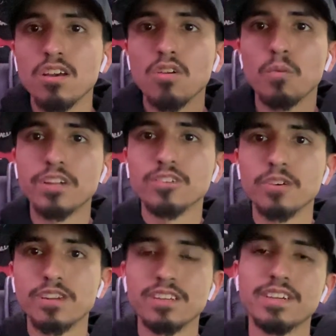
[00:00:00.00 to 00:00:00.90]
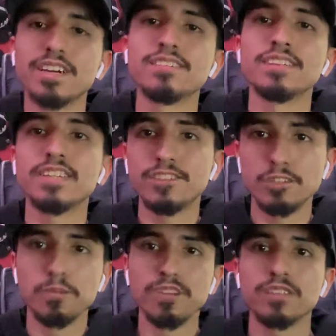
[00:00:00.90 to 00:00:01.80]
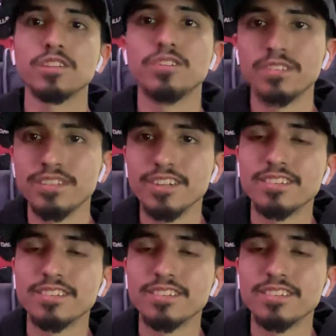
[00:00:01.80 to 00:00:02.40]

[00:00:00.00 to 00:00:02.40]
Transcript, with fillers: What is going on guys? It is your boy Stanius here.